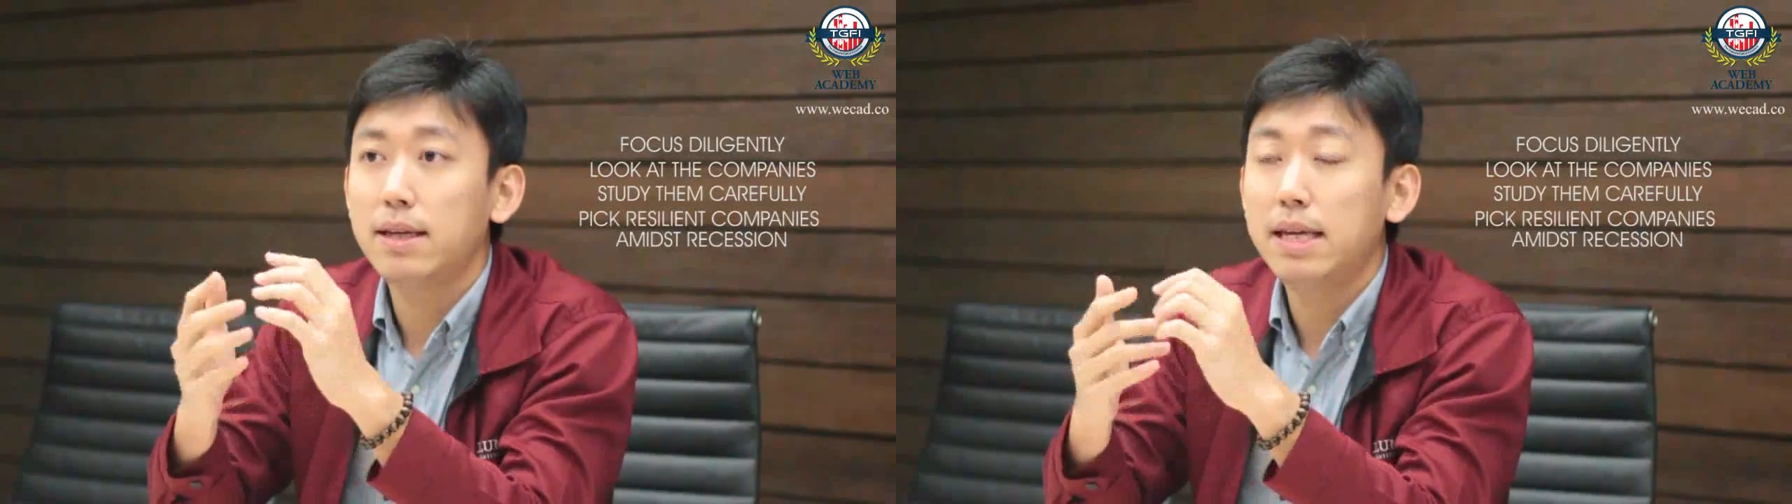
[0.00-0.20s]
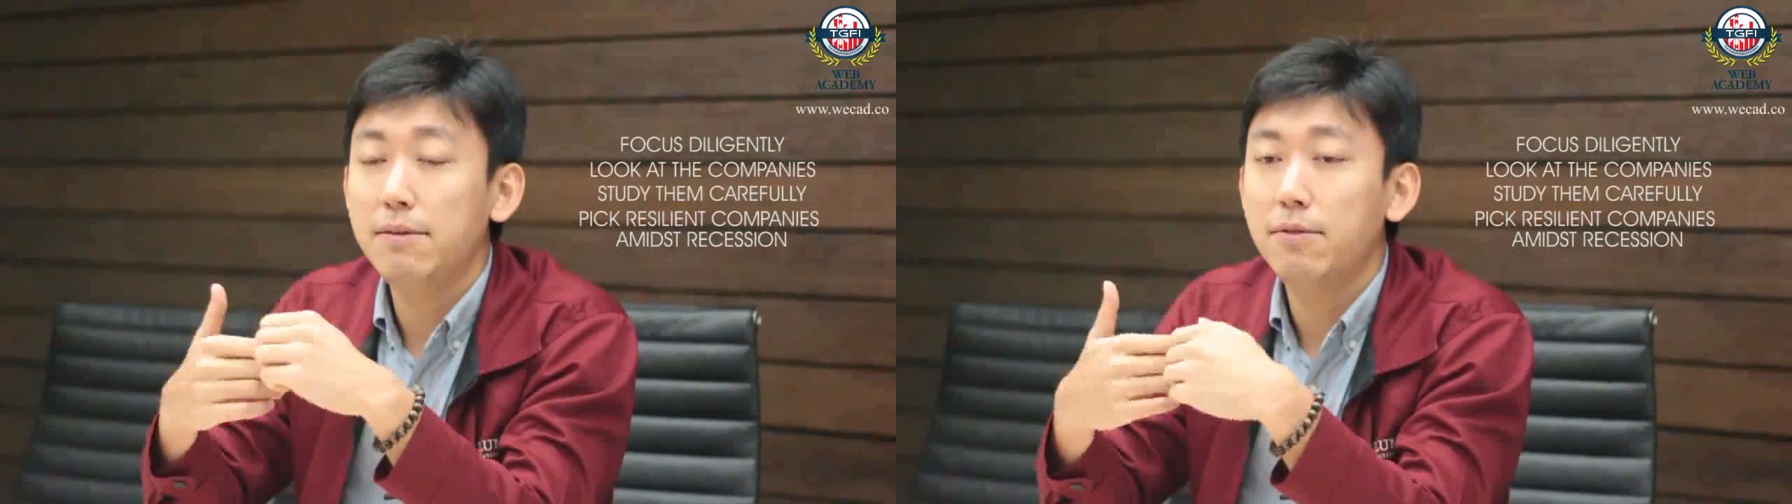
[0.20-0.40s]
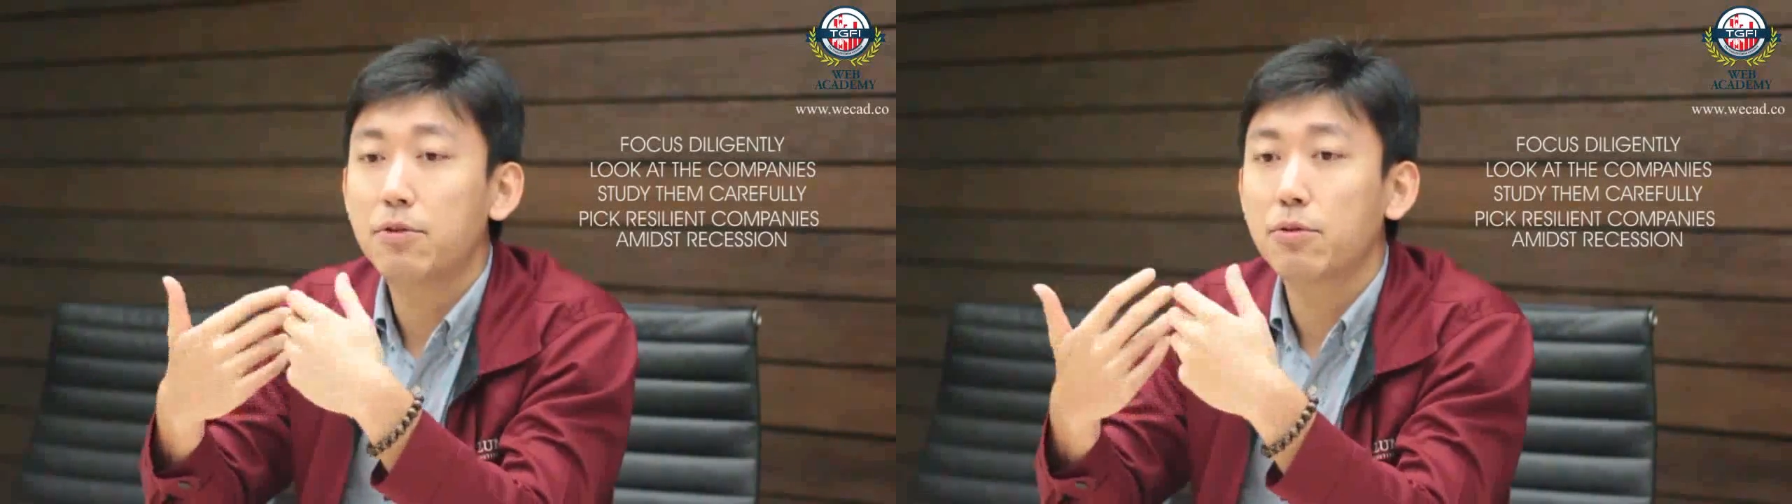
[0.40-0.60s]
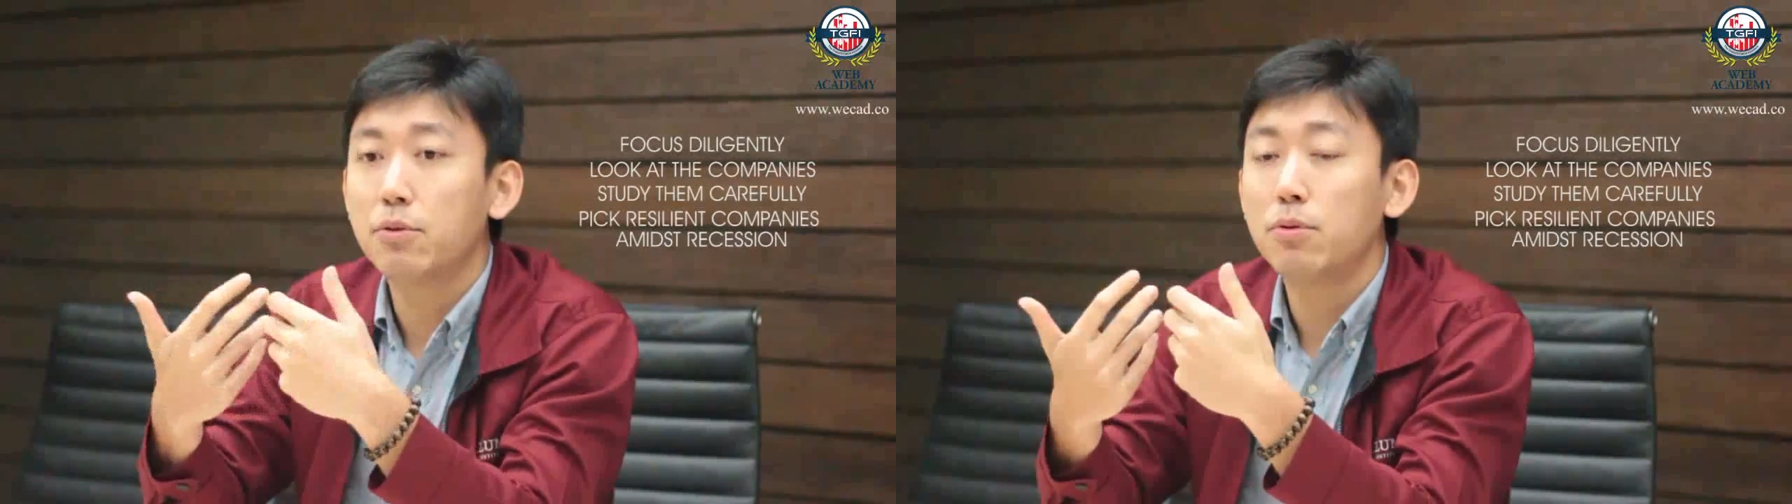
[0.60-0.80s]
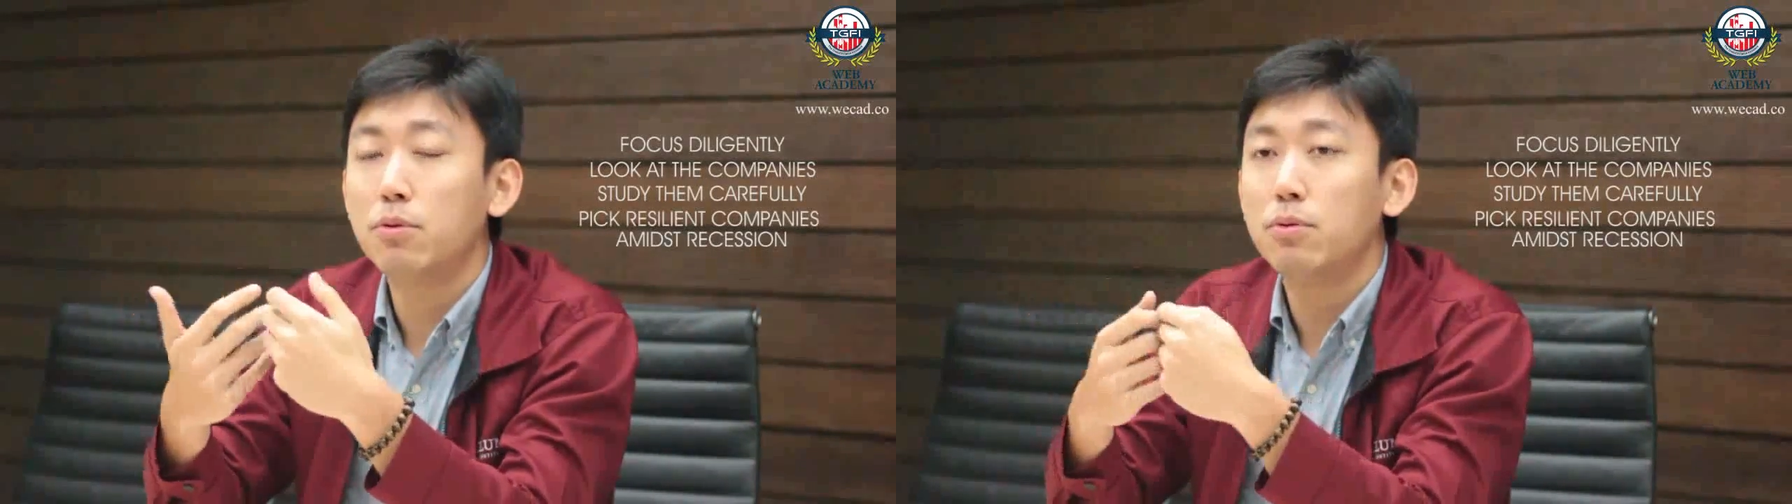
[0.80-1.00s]
even
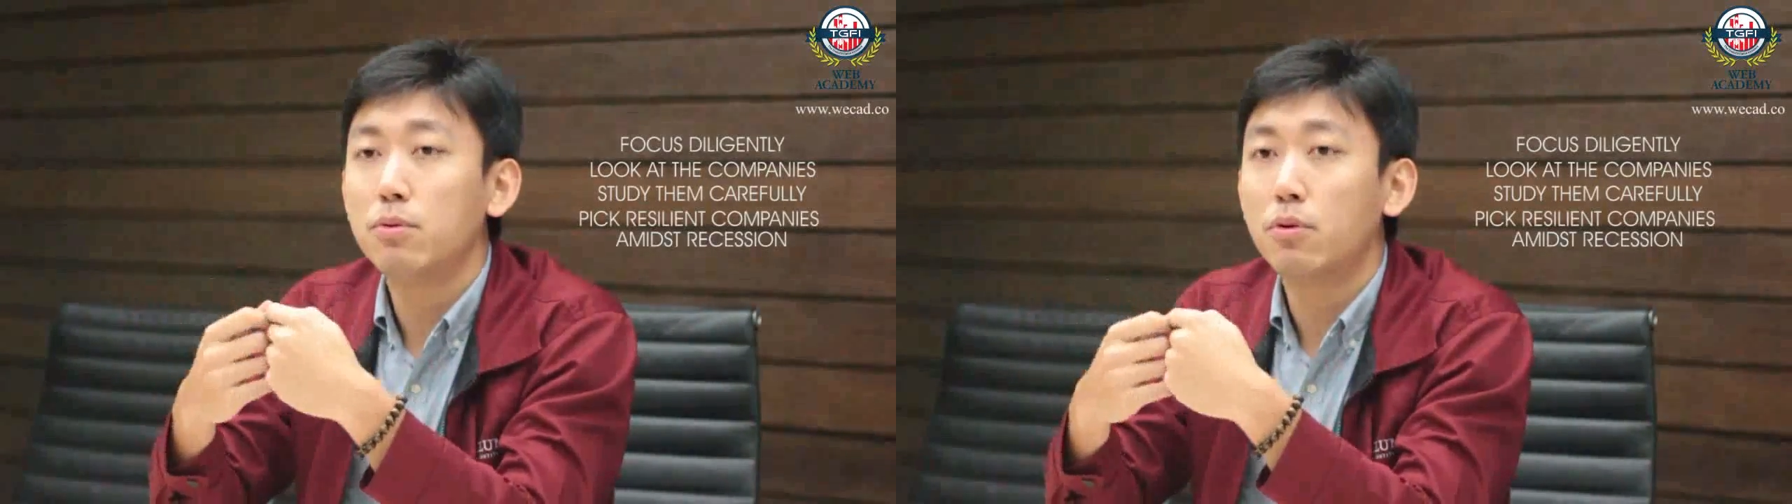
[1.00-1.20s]
through